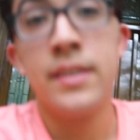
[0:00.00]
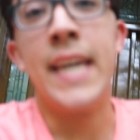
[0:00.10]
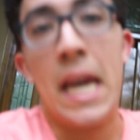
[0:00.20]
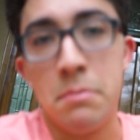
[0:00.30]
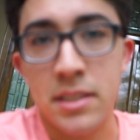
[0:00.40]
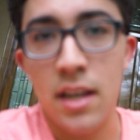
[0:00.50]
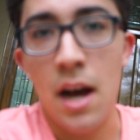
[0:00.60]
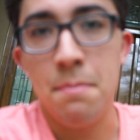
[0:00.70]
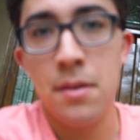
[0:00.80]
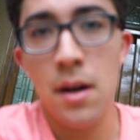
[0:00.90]

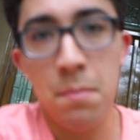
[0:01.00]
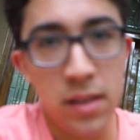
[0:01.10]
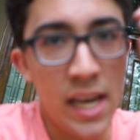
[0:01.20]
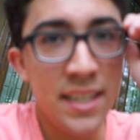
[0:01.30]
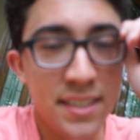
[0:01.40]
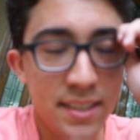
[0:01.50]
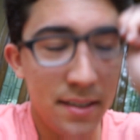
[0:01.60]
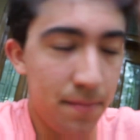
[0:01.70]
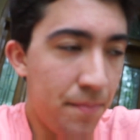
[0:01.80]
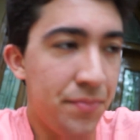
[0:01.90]
GameStop, a place
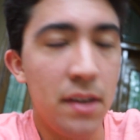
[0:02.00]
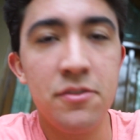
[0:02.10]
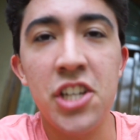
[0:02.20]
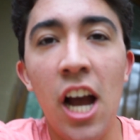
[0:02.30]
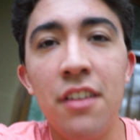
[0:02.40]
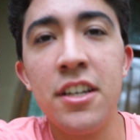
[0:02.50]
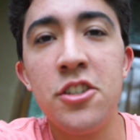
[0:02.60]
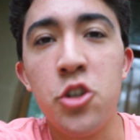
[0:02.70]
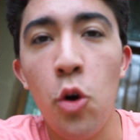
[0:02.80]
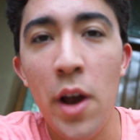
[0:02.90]
of childhood
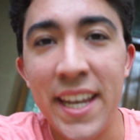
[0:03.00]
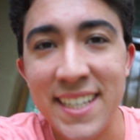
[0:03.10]
joy and